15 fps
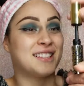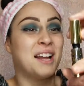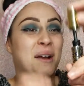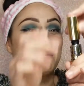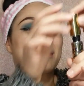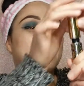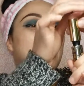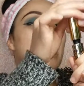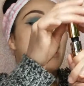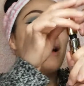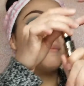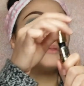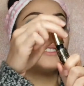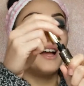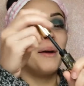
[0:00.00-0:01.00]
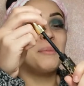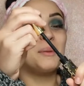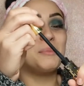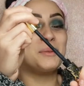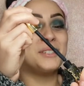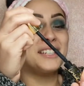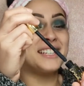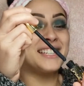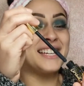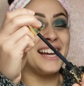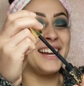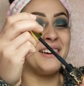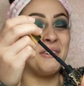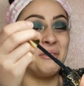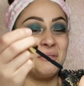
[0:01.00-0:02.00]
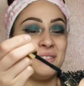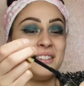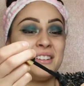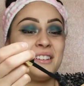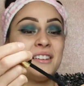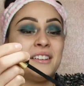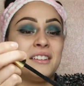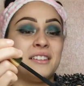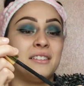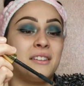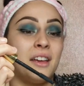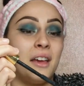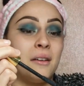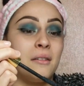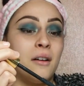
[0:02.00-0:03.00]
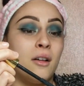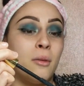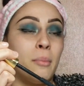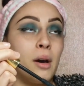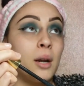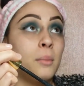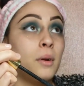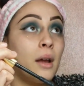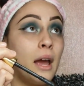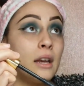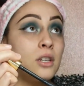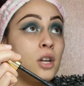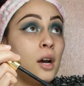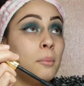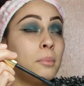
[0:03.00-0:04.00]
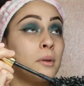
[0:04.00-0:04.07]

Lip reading: Stop, you're pushing it down. Okay, on the bottom and top?